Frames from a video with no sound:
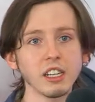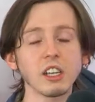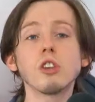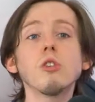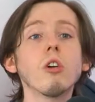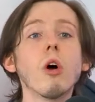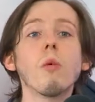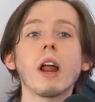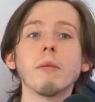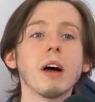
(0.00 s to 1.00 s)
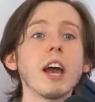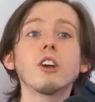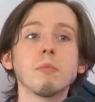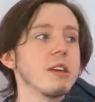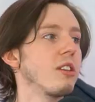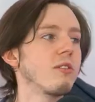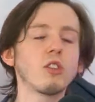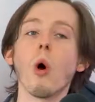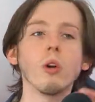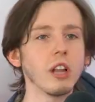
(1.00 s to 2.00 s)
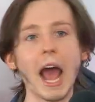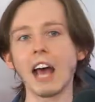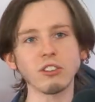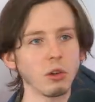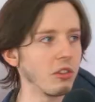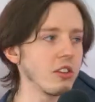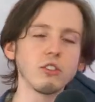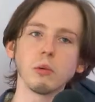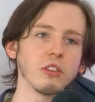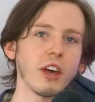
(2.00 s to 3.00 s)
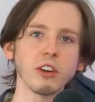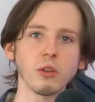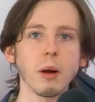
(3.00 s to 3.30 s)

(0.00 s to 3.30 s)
Like you don't know what I'm. I could be a total asshole. These two will tell you